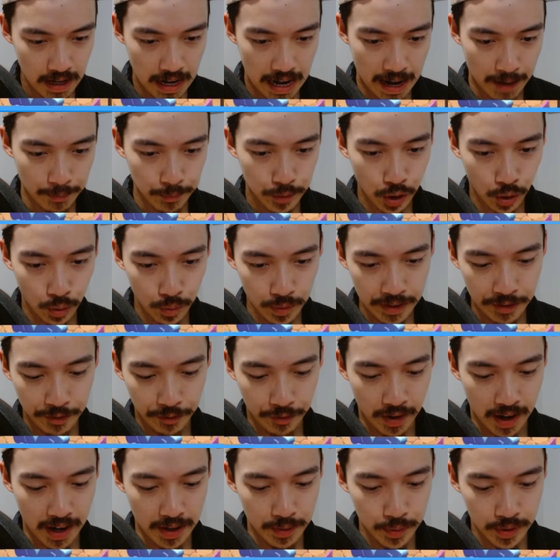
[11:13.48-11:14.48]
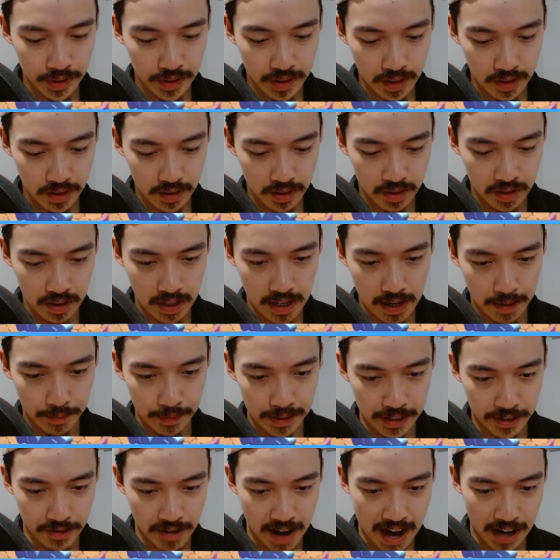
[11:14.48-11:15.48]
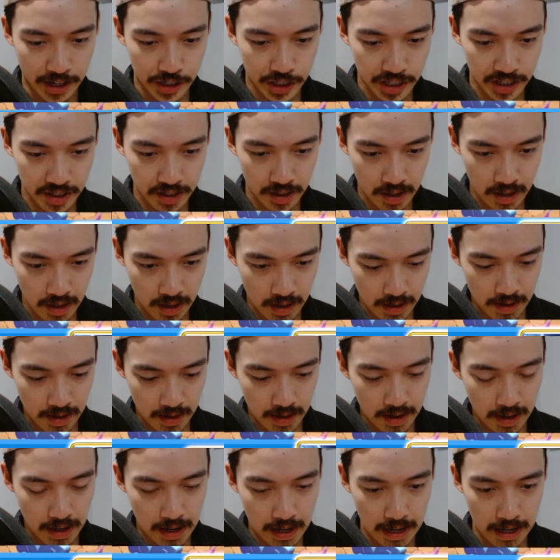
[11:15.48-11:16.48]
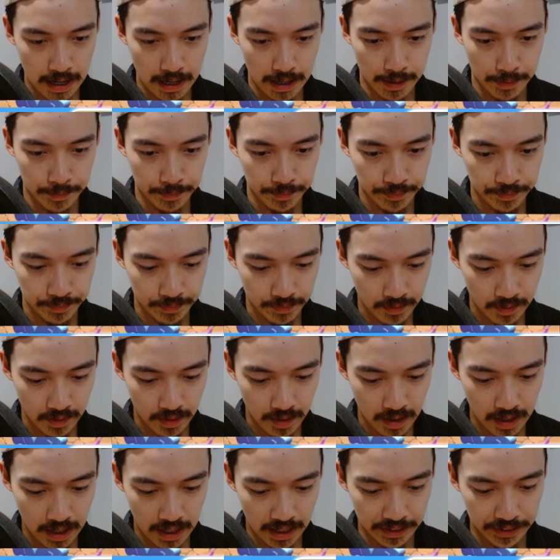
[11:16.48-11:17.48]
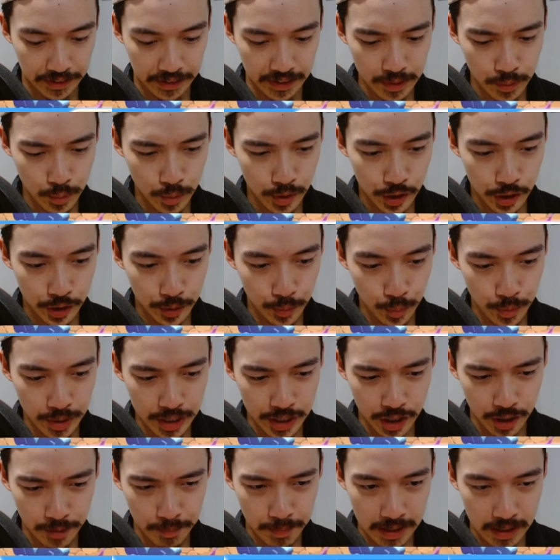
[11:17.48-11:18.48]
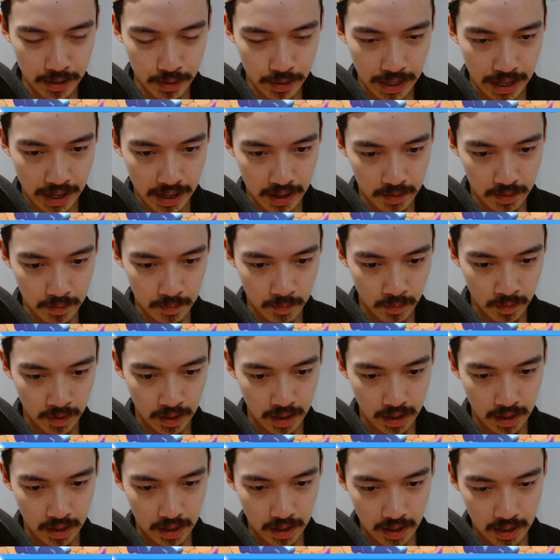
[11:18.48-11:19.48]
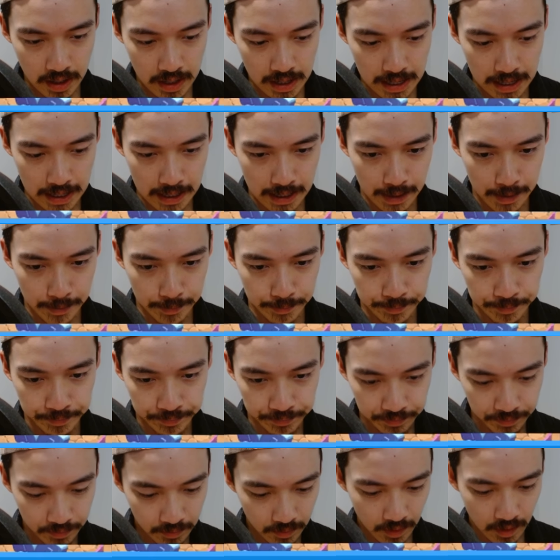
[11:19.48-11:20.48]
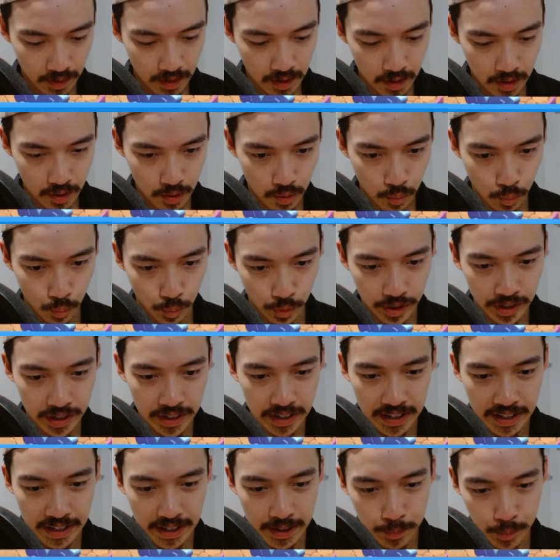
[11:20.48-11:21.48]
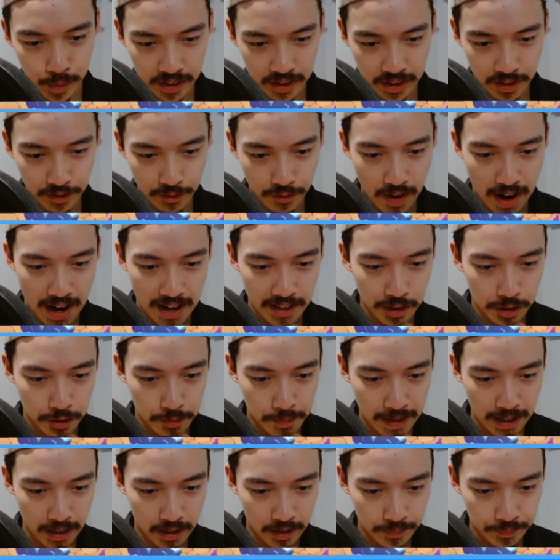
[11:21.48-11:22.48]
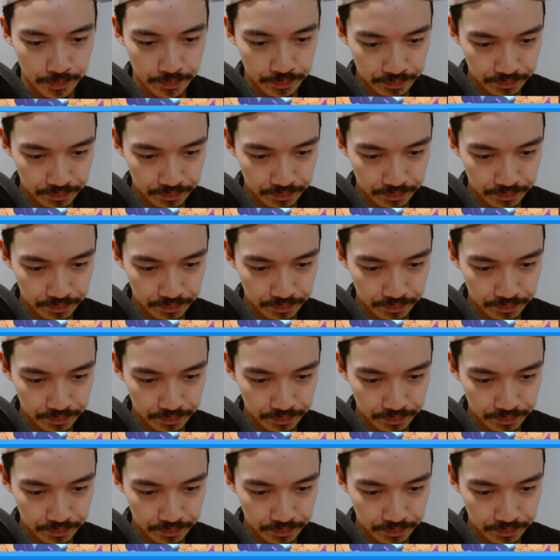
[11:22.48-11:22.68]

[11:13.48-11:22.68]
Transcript: I'm totally fine with this interaction. I think we should be okay. We're going to hit him with the Vine Spell.